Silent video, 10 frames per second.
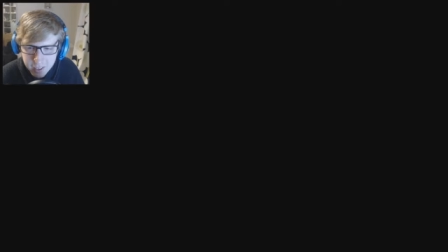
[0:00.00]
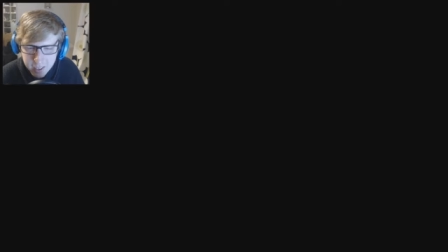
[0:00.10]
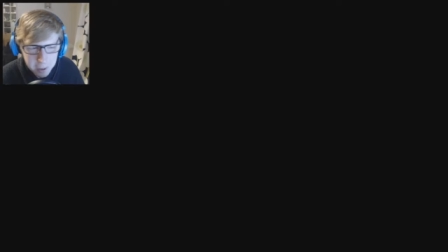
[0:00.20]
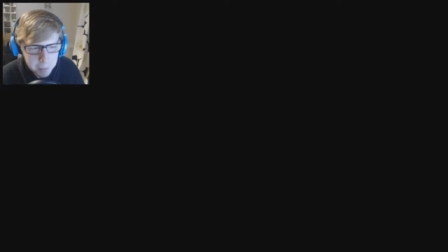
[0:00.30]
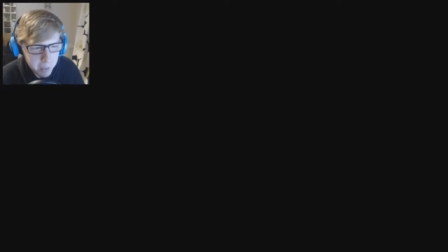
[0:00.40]

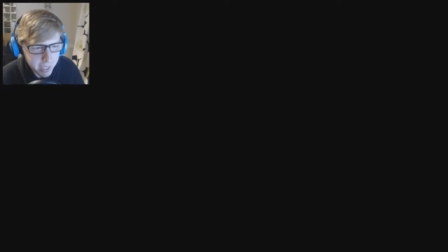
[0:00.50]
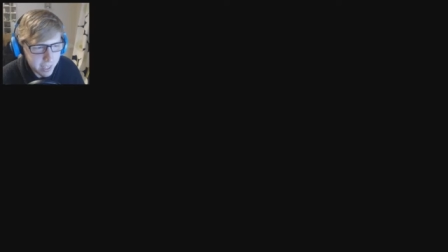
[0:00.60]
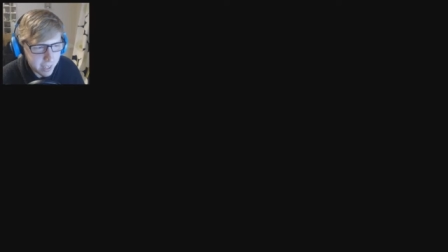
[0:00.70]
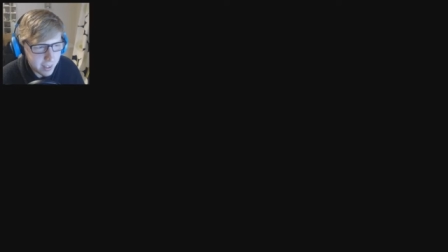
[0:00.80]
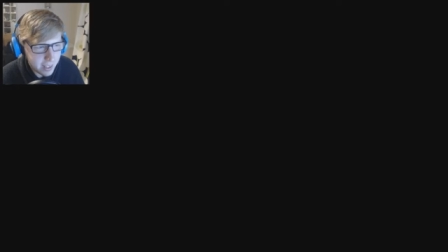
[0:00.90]
Oh my
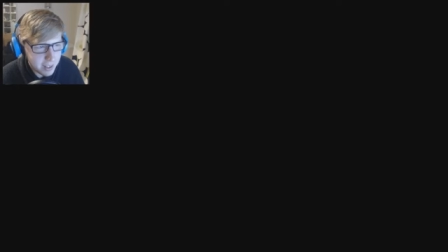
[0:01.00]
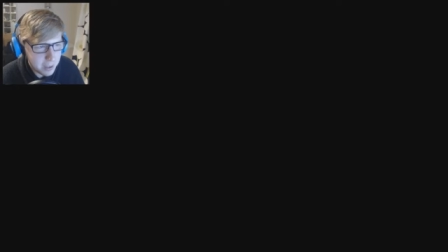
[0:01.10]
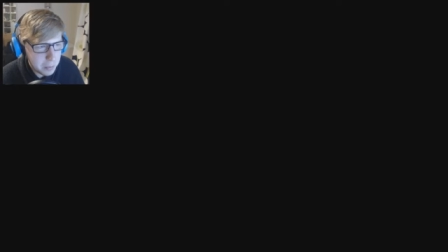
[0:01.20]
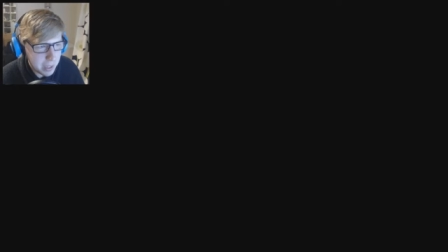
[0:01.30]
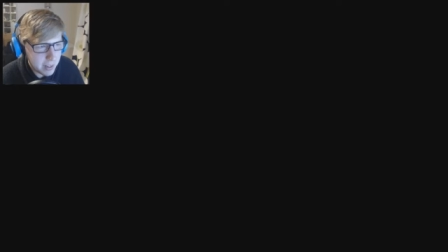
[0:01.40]
God, that's
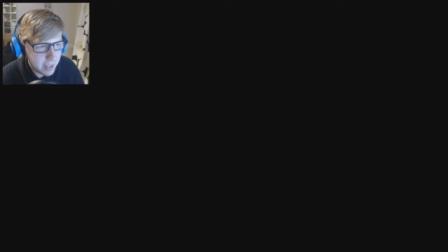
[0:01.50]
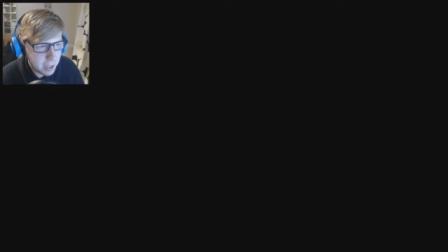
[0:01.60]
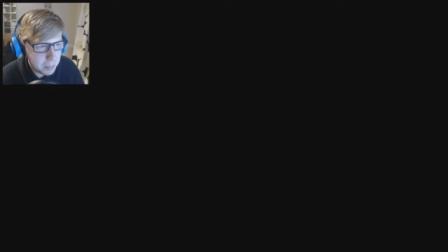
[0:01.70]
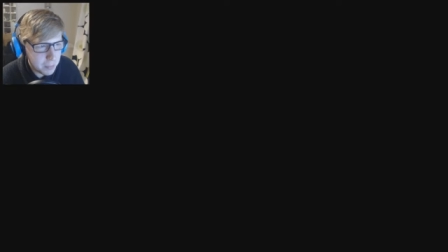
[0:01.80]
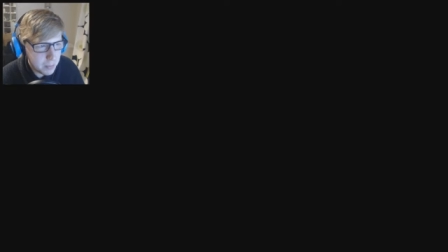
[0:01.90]
so messed
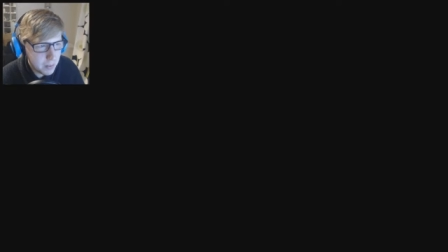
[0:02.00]
up.